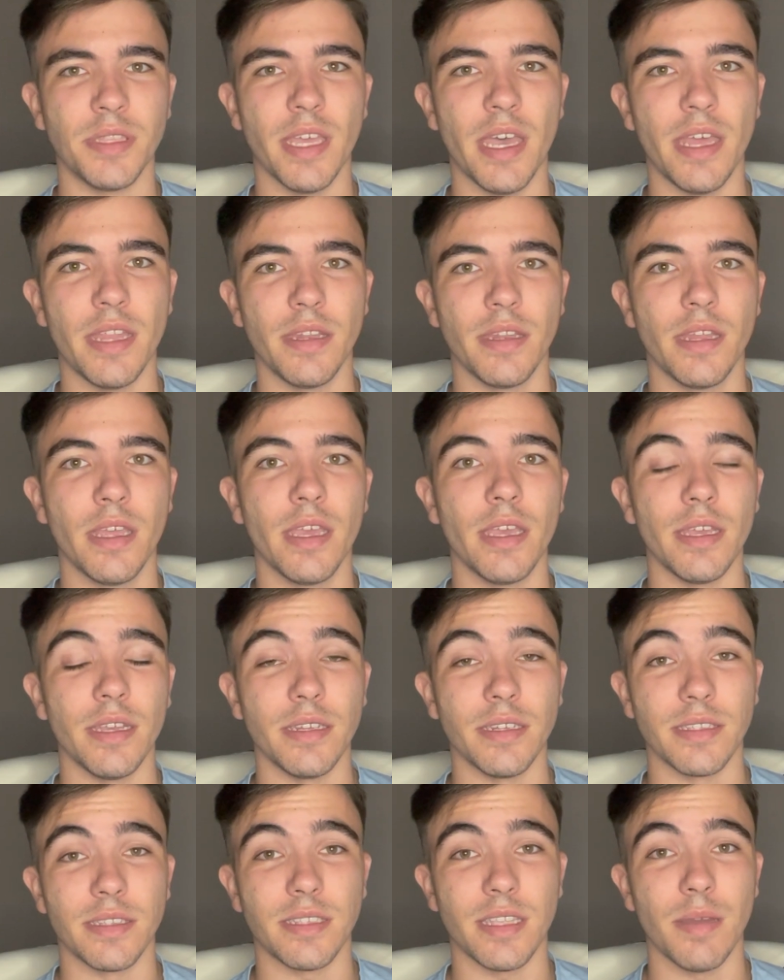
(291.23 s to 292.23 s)
then
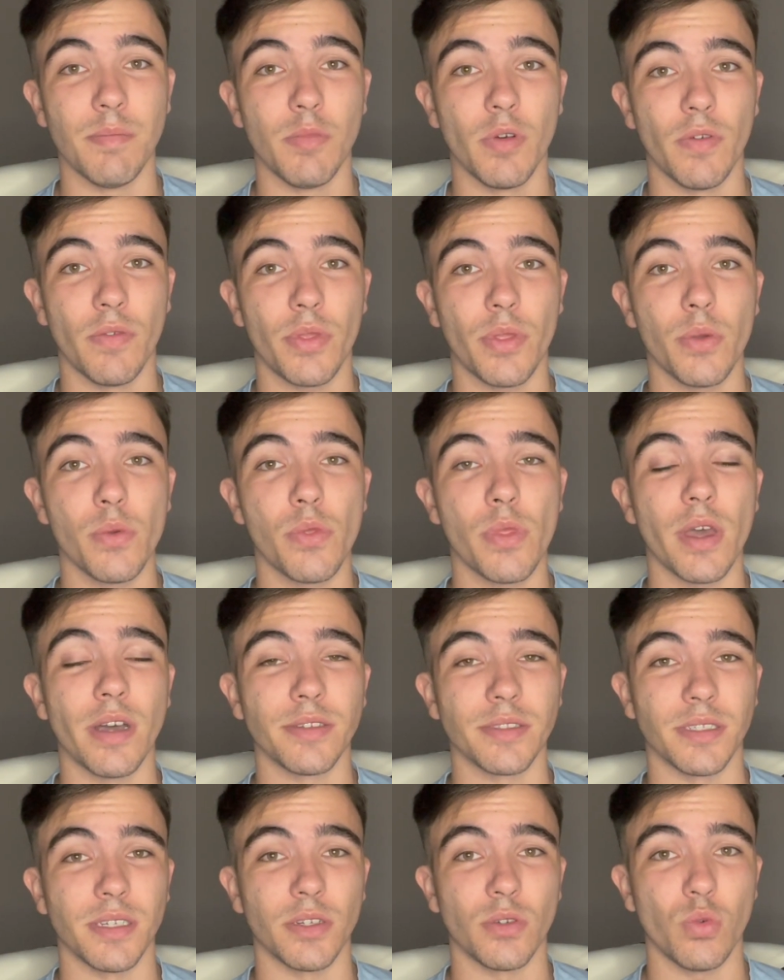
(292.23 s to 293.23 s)
in December of
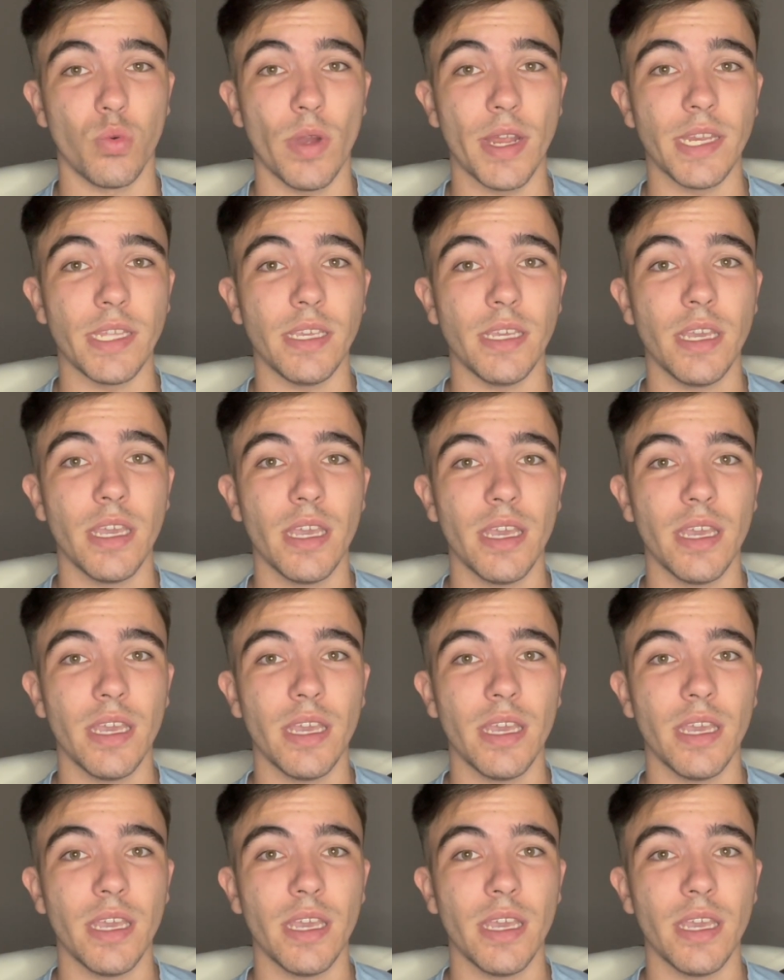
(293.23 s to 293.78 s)
2020